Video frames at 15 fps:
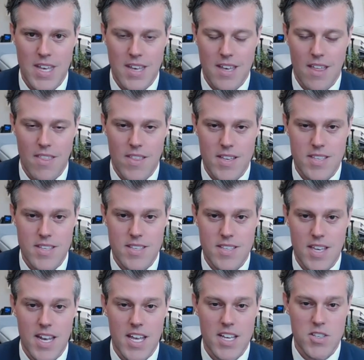This is
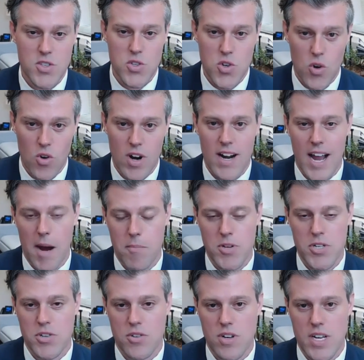an historic
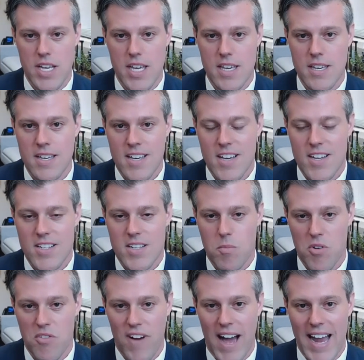opportunity to
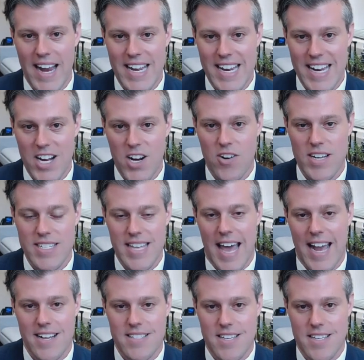provide and increase
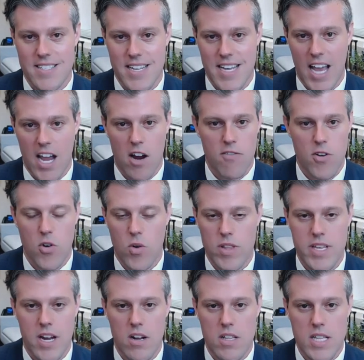access to care for
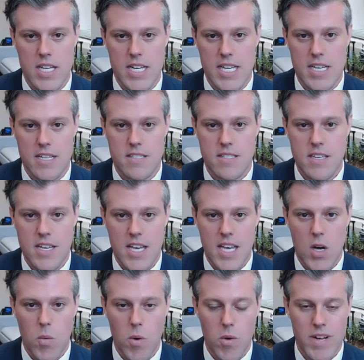North Carolinians.
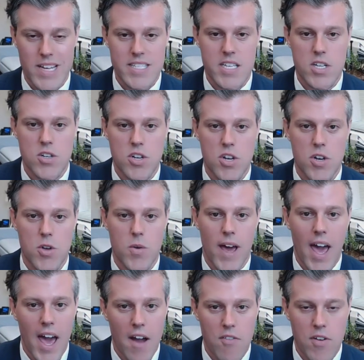And we will continue to do
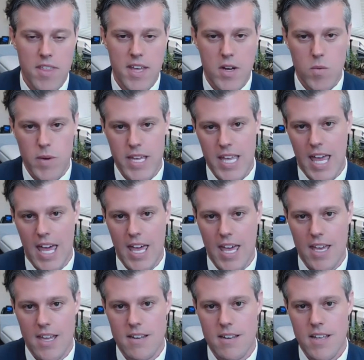everything we
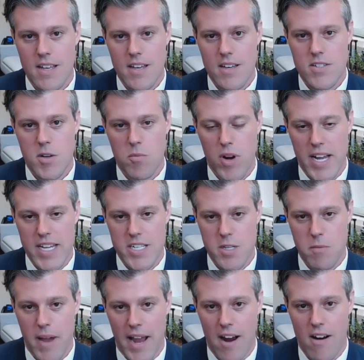can to bring it
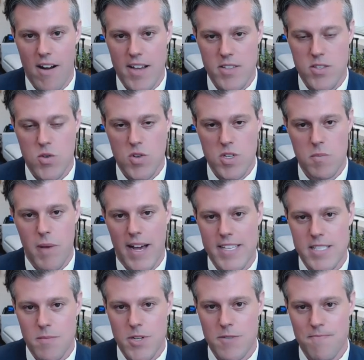to bear as soon as
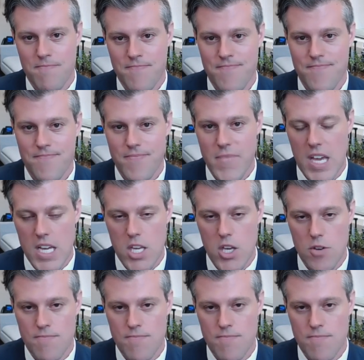possible. Thank you.